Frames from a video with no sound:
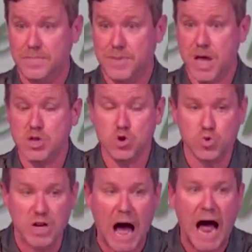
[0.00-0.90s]
In
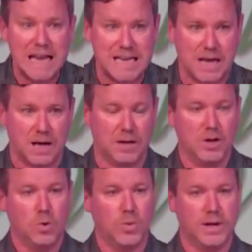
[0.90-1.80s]
Uganda,
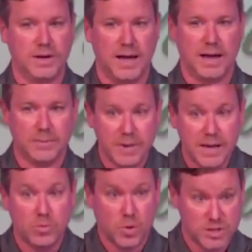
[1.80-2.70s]
when Idi
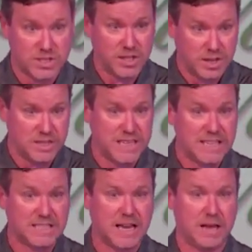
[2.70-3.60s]
Amin was the
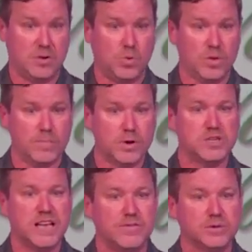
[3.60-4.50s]
dictator, one of the
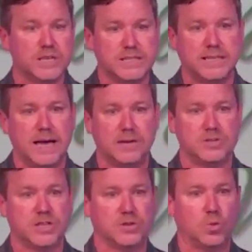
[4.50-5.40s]
most evil
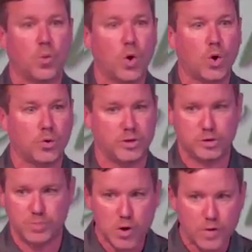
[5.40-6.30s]
dictators in the world,
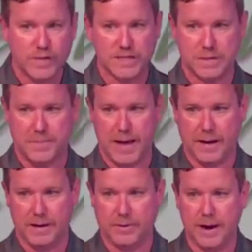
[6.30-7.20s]
there's movies
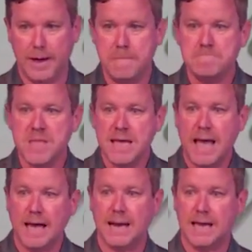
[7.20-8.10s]
about it, right?
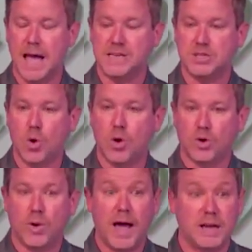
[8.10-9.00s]
And he, he's going
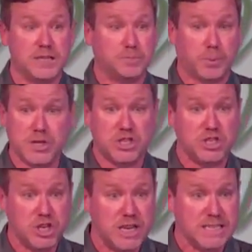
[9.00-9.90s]
around, he's
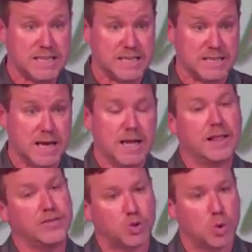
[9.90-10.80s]
preaching Jesus.
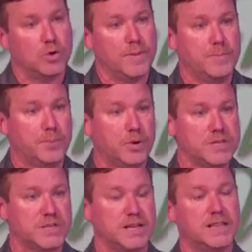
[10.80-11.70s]
And they threw them in
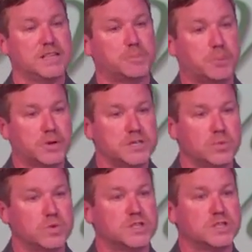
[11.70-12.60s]
prison. And this
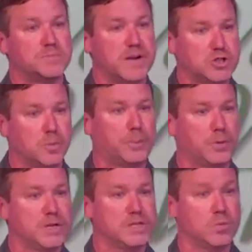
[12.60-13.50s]
prison was a special
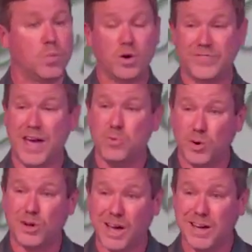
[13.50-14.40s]
prison where they
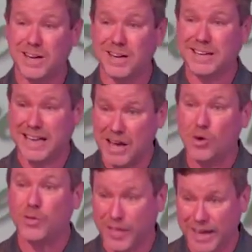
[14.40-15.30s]
were going to
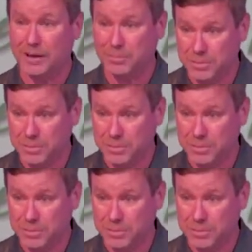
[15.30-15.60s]
kill them.